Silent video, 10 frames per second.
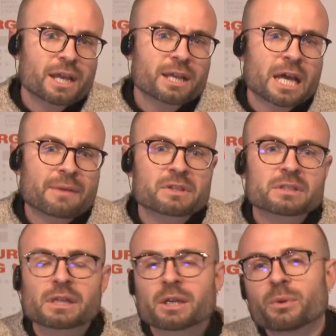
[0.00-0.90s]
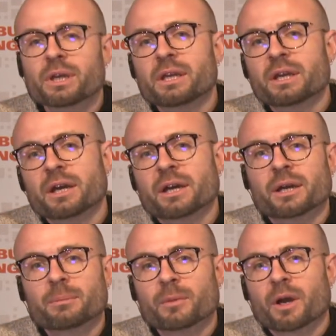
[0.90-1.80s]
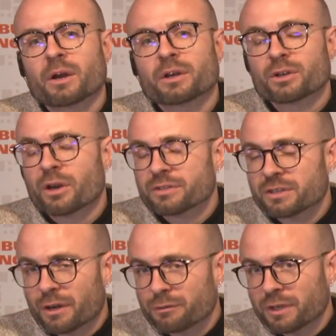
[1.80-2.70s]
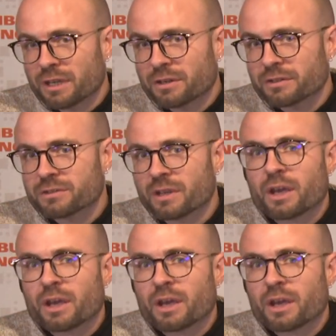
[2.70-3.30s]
And obviously, we are crossing our fingers